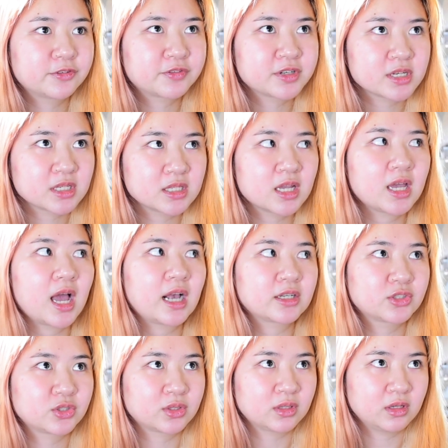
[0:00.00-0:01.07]
The first day
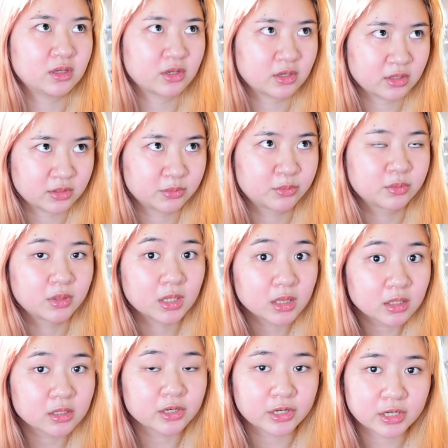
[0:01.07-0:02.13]
actually
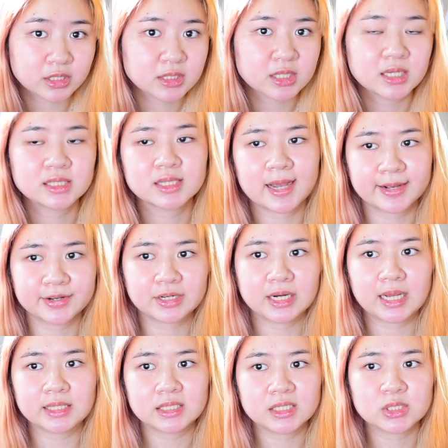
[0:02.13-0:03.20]
really hurts. It's either
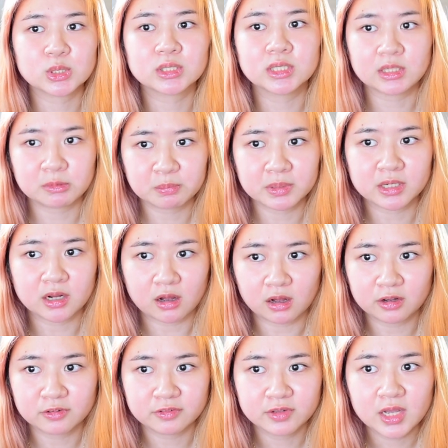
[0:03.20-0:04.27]
I need to sleep it
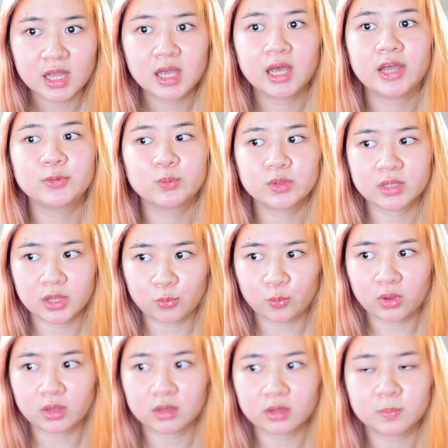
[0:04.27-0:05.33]
off and when I
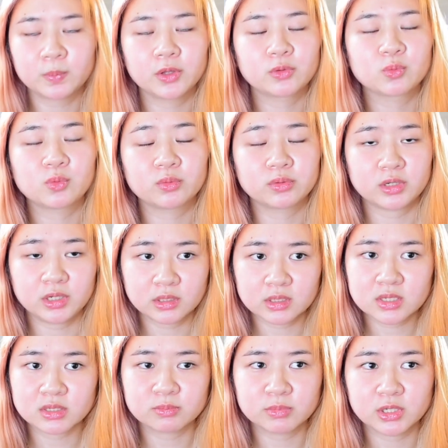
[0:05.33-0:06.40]
wake up it won't hurt
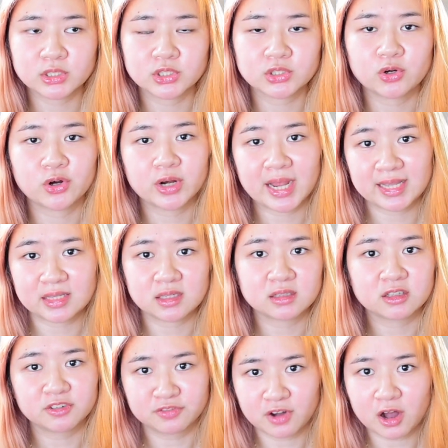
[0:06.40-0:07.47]
as much, or I
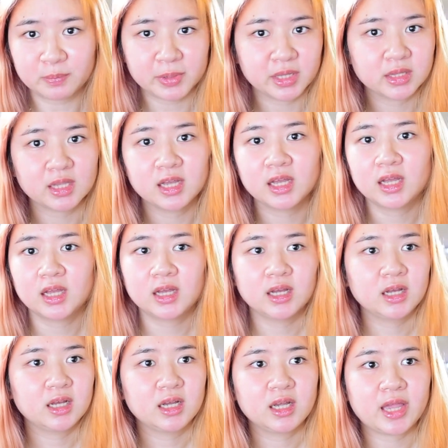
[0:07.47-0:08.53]
need to vomit
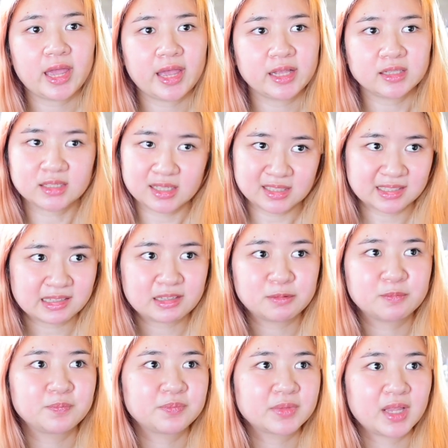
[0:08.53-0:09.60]
and then
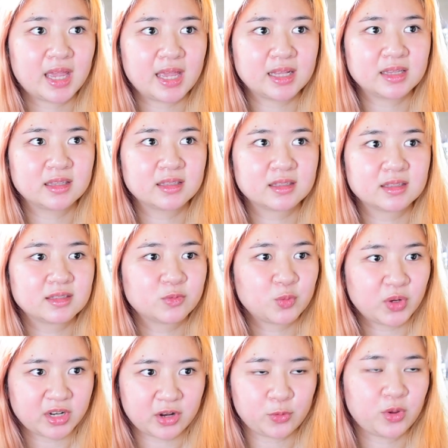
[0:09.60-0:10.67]
sleep, and
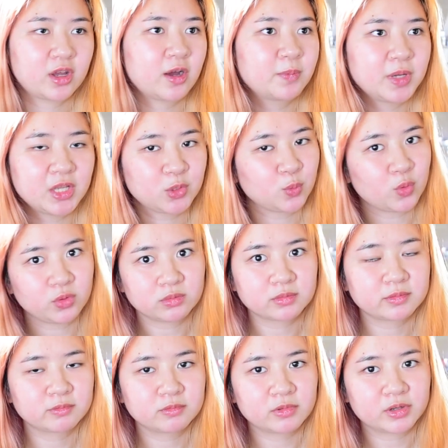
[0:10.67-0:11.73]
when I wake up it won't
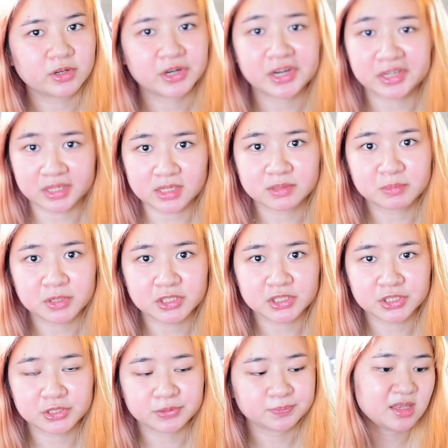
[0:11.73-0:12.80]
hurt as
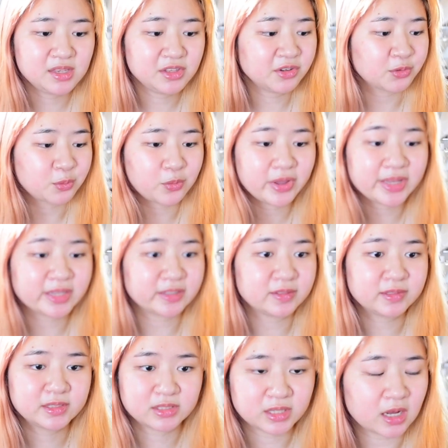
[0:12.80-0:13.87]
much. Either way, it
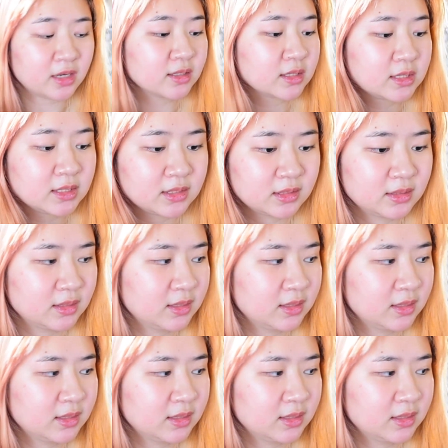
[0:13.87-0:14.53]
sucks.